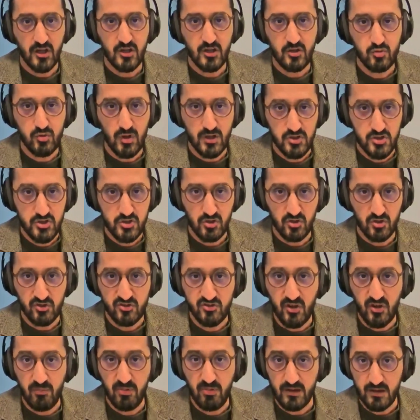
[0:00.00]
trying to
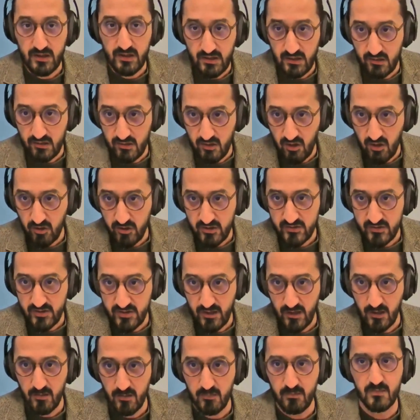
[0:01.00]
ensure something in the long
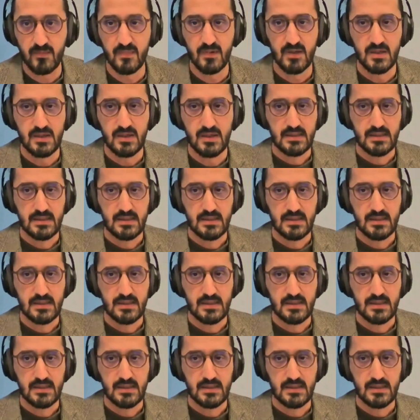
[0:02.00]
term.